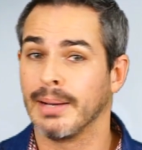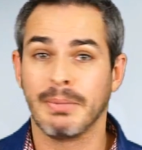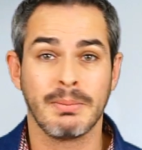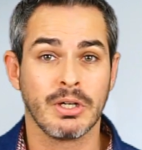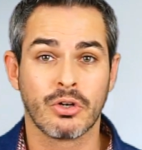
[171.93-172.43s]

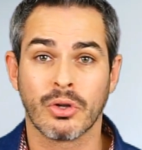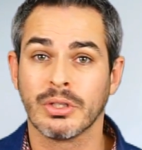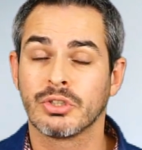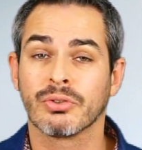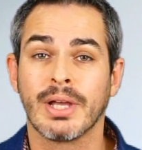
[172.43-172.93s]
Maybe a girl
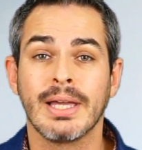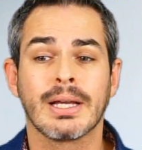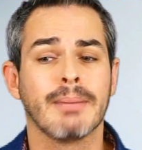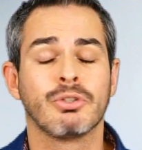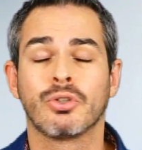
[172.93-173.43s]
that you
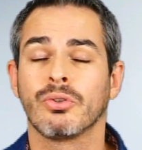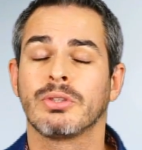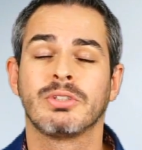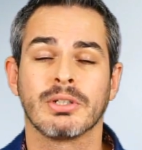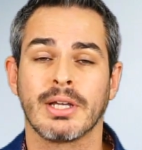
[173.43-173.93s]
like, I'm sure
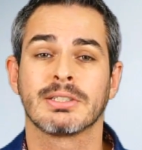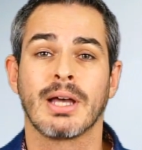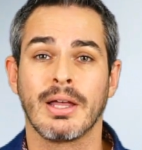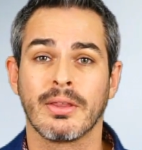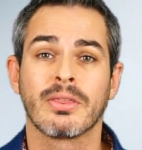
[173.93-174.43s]
that she likes
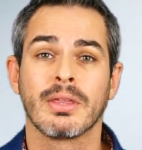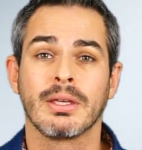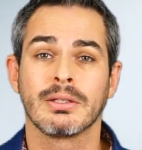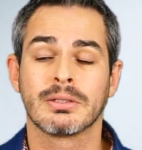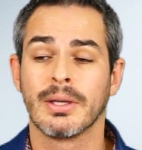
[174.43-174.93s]
other
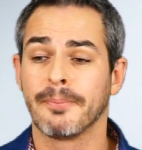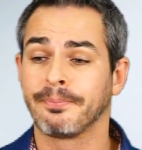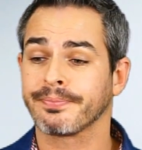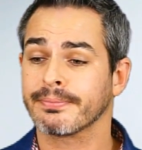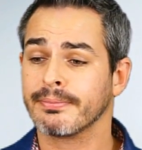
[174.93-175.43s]
things
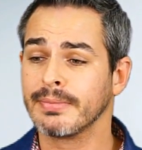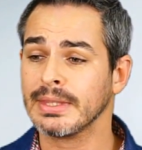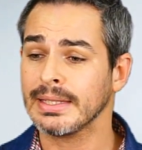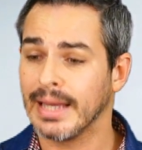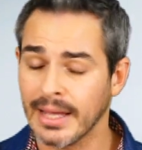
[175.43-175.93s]

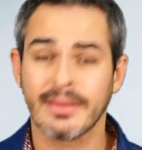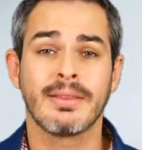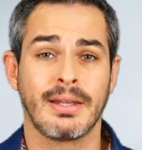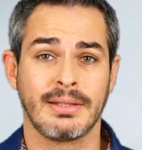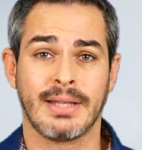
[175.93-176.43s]
other
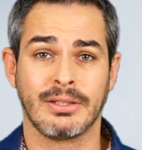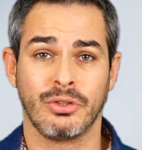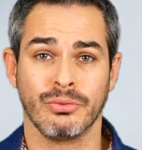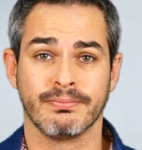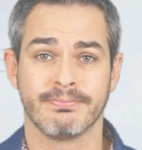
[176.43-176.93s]
than a tattoo.